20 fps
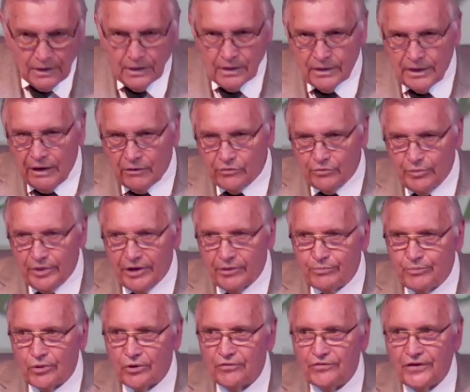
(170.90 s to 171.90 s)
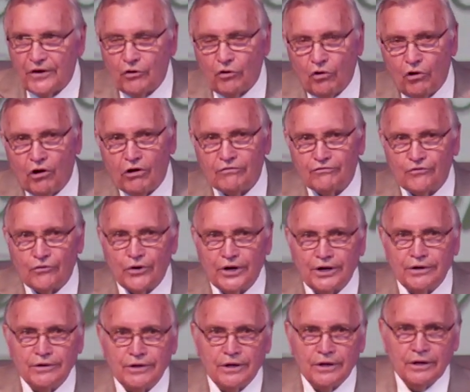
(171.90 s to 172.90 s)
That would be a perfect
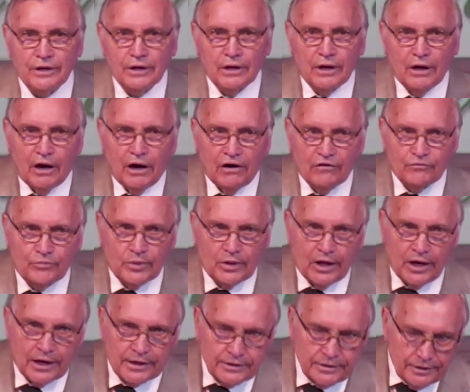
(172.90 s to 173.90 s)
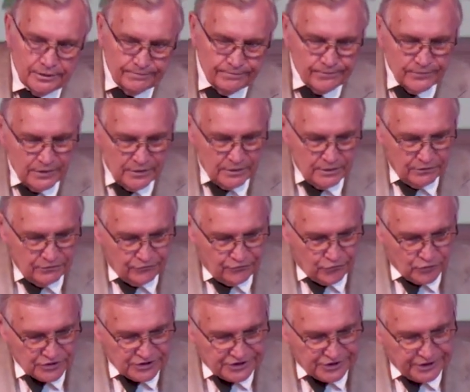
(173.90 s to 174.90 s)
offering of blood
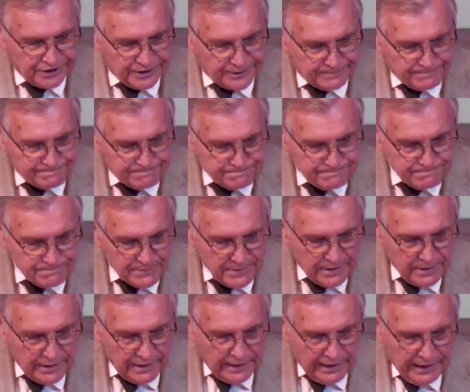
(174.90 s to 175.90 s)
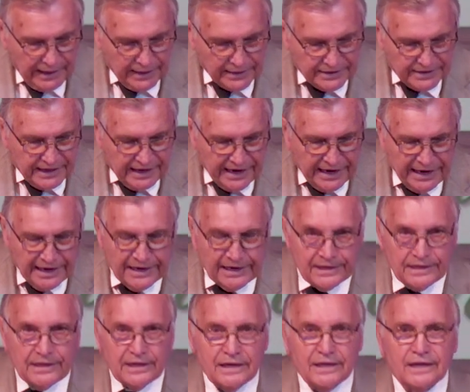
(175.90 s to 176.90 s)
for sin.
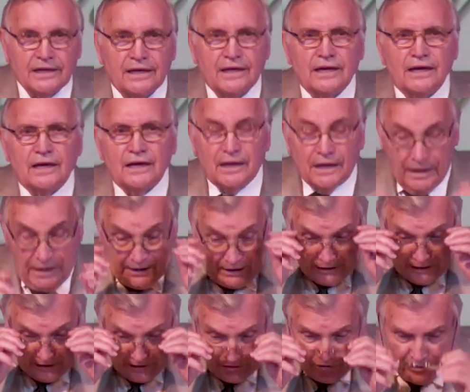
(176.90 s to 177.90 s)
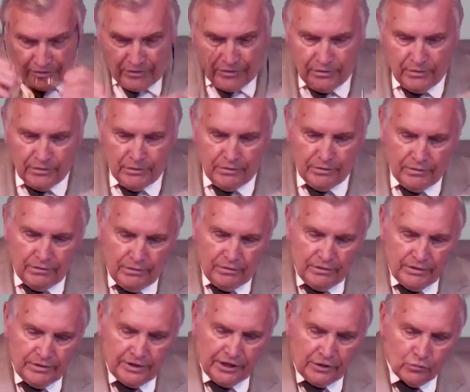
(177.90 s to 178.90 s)
Cain uh,
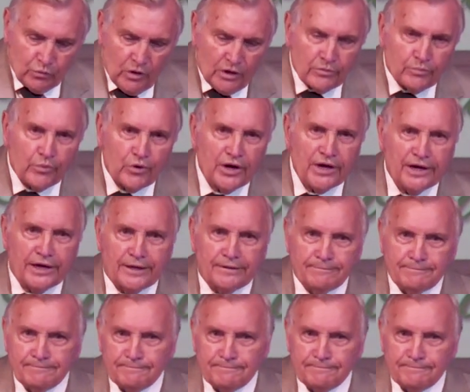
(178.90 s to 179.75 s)
didn't want to bring it.